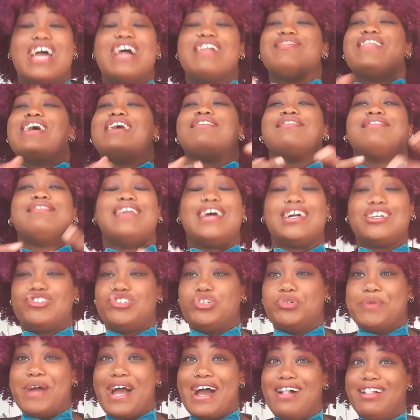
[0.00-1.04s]
and that
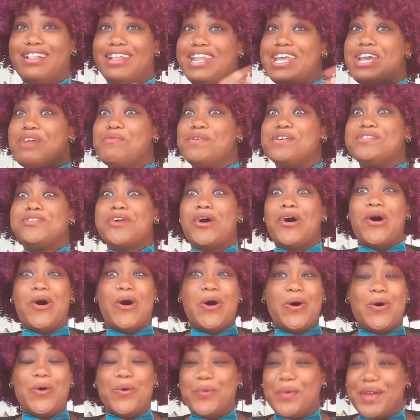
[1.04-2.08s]
sexuality was
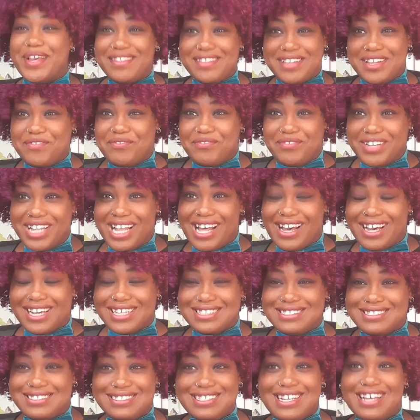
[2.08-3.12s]
always in
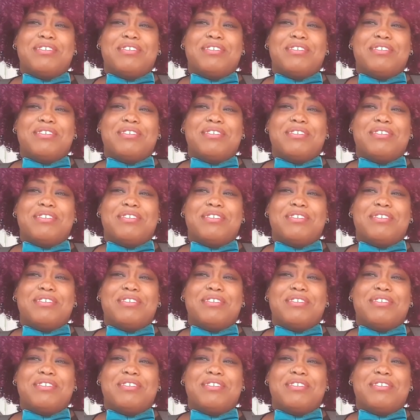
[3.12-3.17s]
flux.